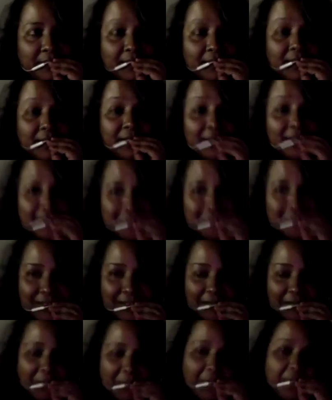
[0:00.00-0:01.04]
thirsty
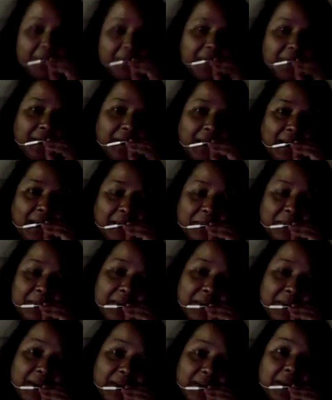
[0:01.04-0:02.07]
about
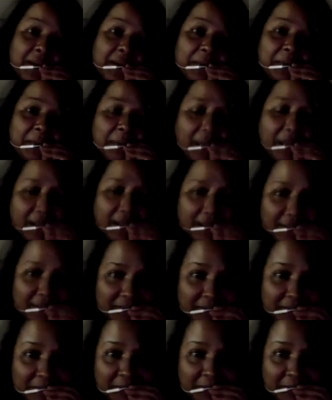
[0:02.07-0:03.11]
bringing a
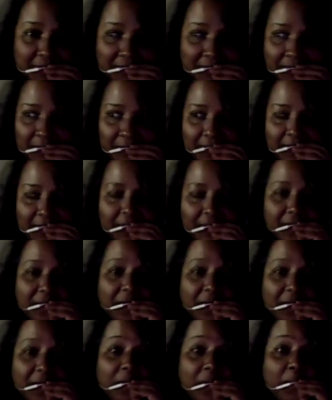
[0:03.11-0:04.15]
balance between
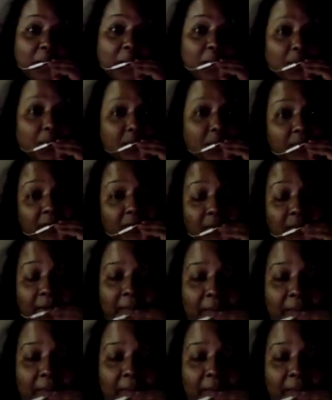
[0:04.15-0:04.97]
both of them.